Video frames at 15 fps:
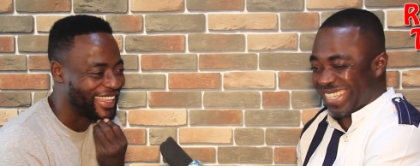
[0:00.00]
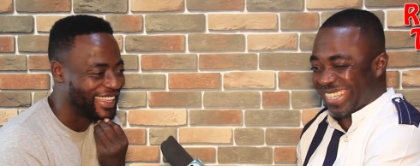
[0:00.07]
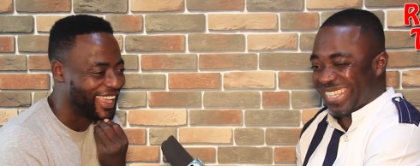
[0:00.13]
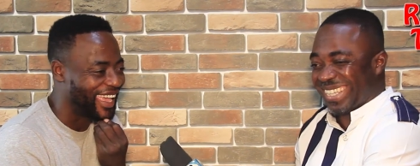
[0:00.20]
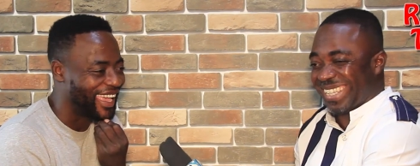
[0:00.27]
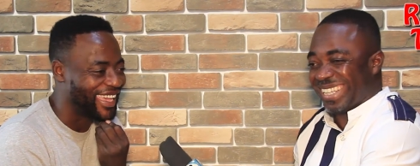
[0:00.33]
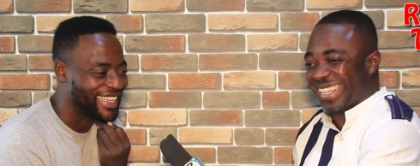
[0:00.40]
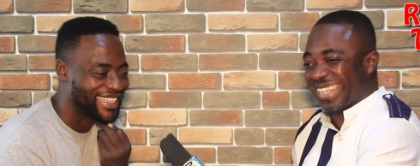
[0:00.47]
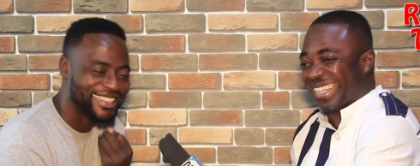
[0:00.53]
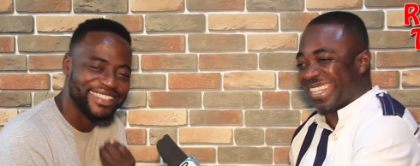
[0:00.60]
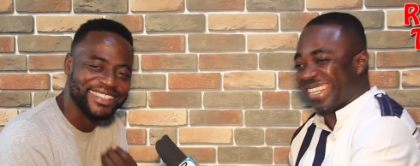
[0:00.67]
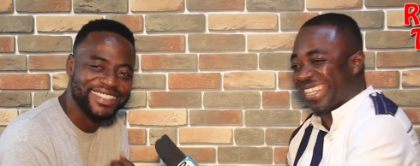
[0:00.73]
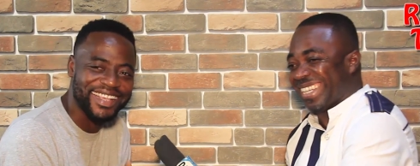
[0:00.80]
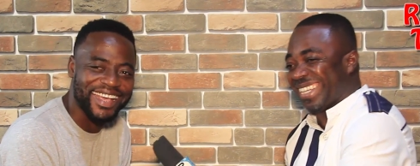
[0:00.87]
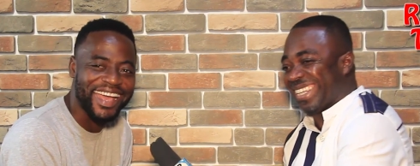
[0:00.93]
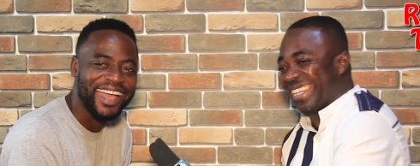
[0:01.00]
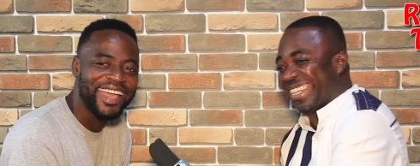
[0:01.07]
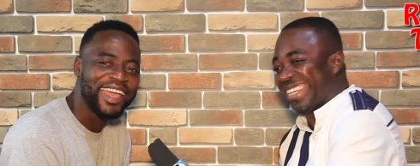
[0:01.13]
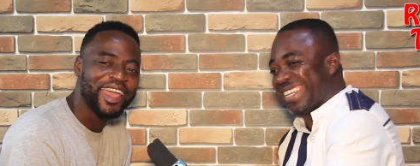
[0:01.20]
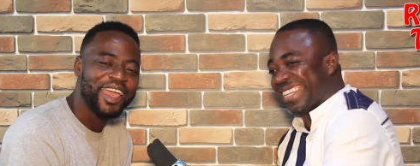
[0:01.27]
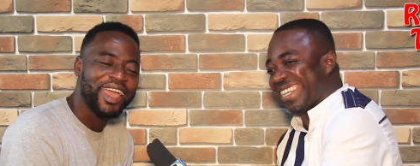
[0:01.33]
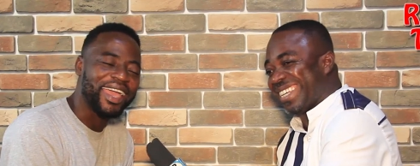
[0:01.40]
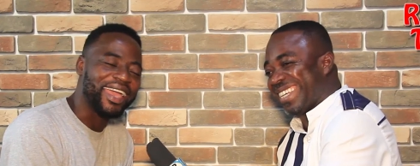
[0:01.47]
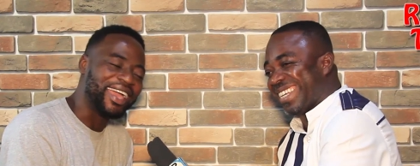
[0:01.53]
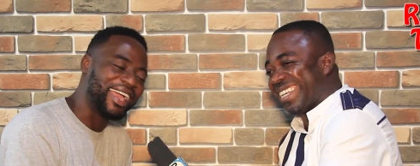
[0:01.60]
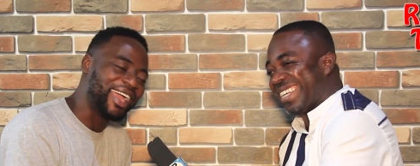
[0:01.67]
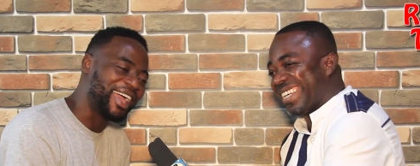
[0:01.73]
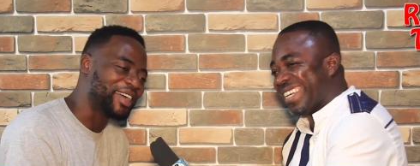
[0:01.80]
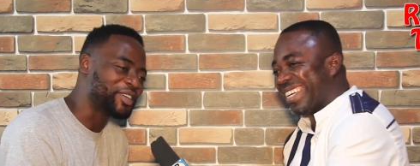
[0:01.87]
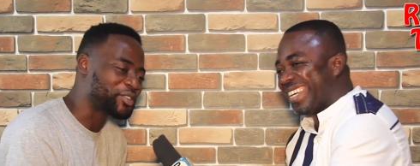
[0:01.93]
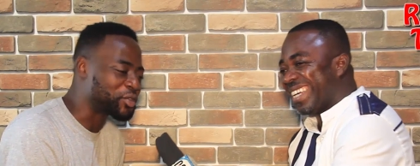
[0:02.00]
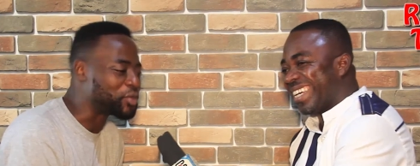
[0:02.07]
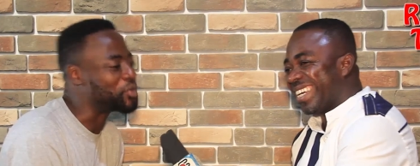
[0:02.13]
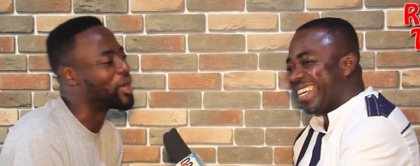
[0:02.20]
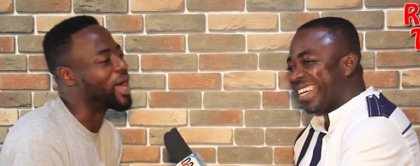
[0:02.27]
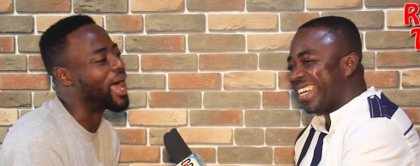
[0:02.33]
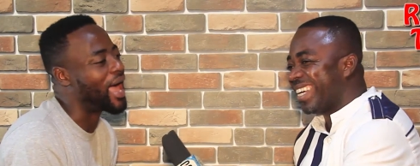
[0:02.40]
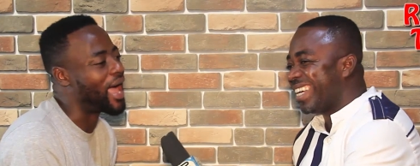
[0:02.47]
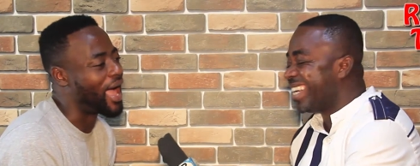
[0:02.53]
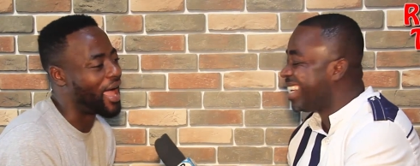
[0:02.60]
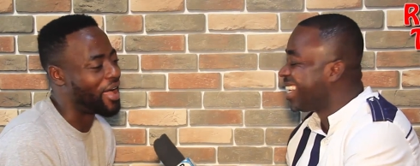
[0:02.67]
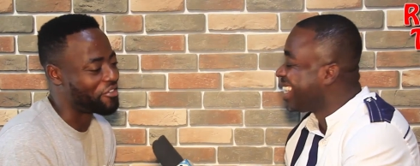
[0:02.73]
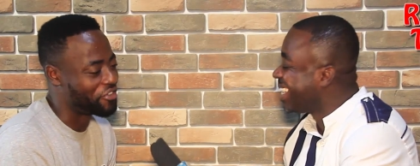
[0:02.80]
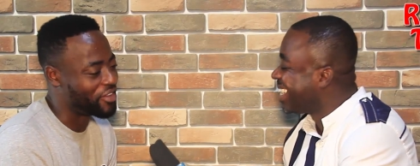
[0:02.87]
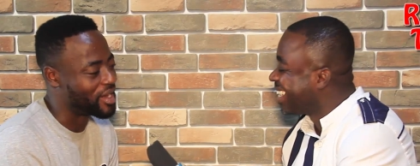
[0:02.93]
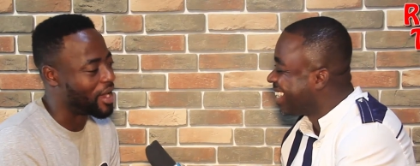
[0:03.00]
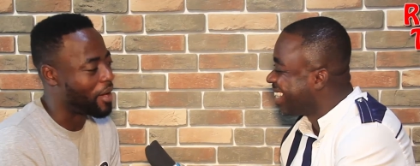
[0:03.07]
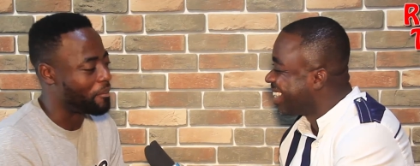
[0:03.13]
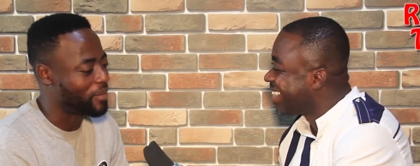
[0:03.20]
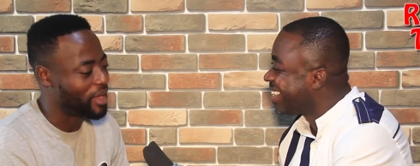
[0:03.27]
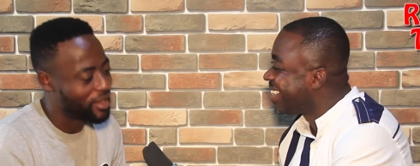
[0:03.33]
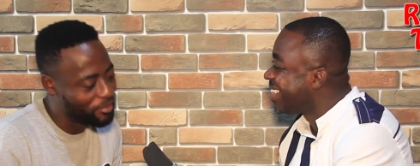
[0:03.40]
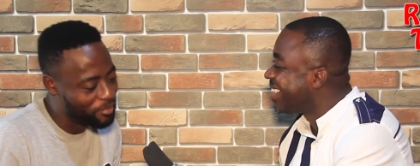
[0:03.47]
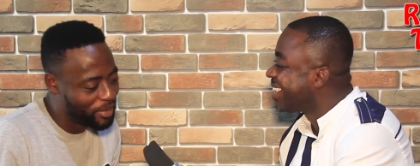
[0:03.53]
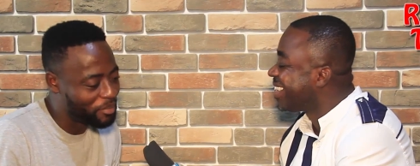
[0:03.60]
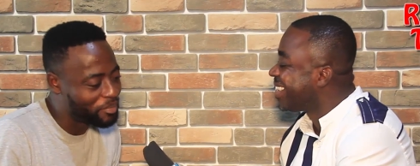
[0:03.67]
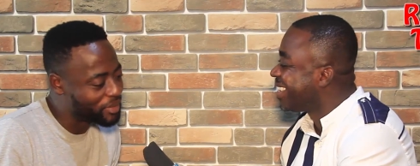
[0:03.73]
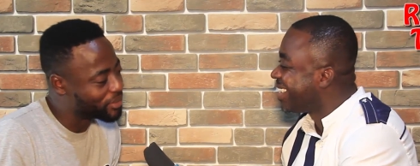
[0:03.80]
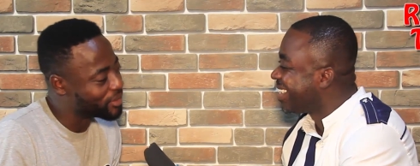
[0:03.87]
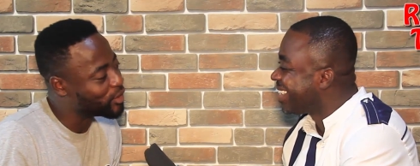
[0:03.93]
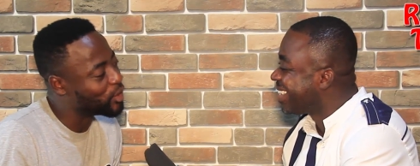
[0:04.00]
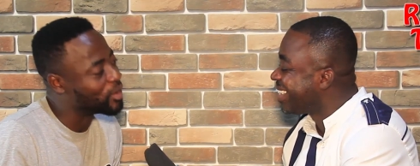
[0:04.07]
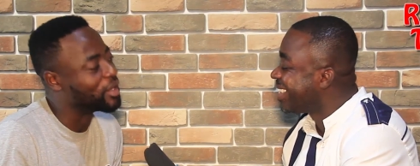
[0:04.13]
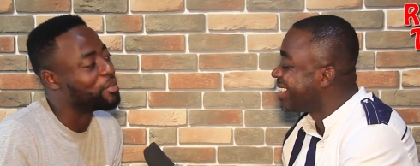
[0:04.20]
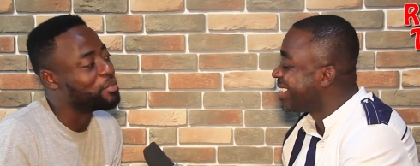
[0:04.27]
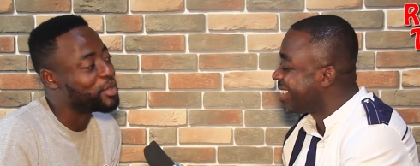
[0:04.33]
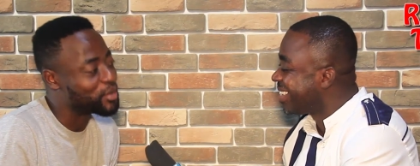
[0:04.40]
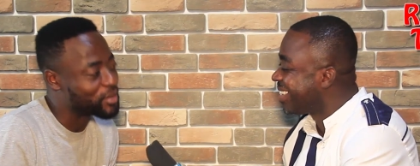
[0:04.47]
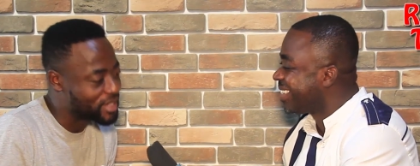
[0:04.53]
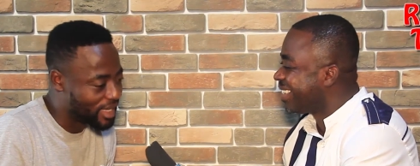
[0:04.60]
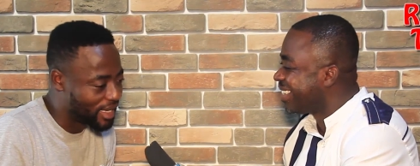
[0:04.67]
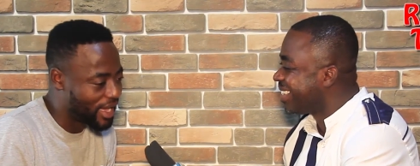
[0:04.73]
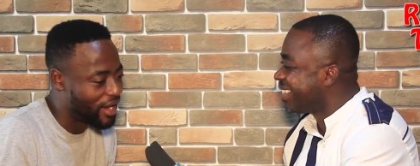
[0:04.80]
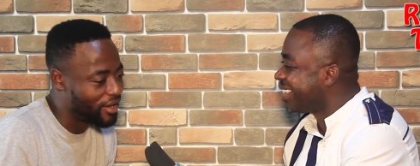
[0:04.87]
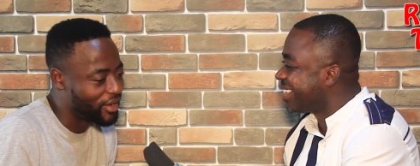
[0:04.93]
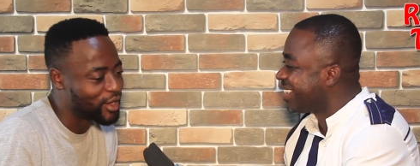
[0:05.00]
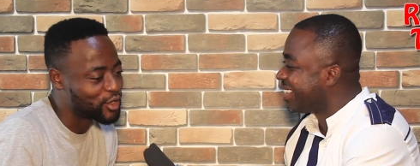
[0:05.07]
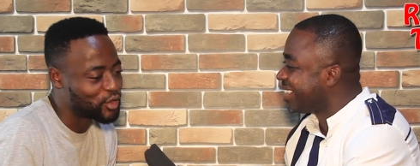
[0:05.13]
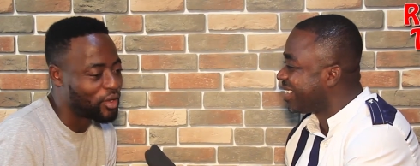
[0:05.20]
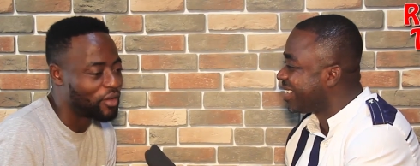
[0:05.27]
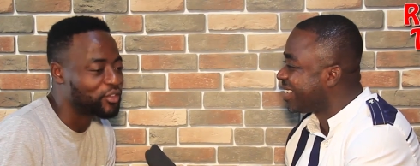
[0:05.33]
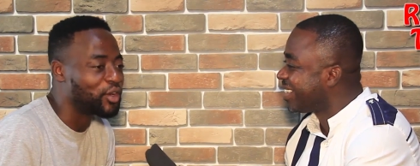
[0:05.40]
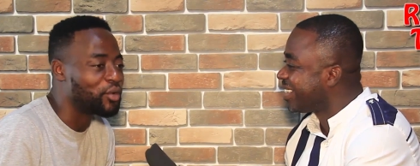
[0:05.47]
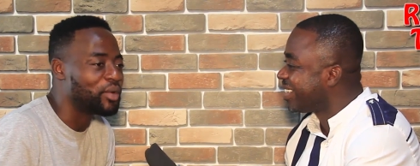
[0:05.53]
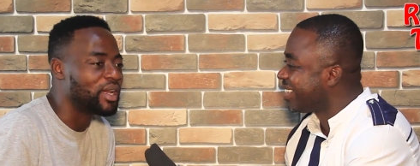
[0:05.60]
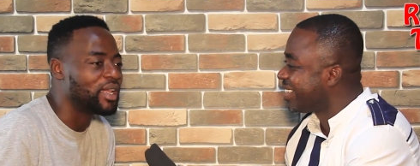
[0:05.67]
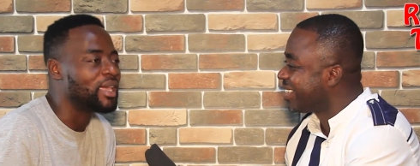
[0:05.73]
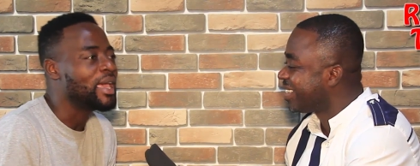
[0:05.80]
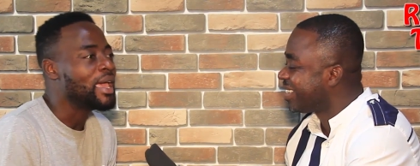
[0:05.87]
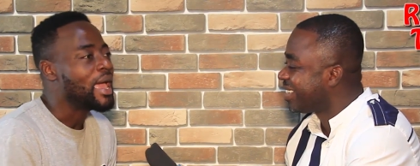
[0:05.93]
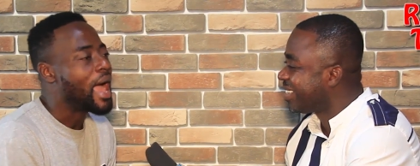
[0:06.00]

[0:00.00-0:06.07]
Speaker 1: yeah uh, uh, So I feel I'm maybe building on the music career. So i am not really,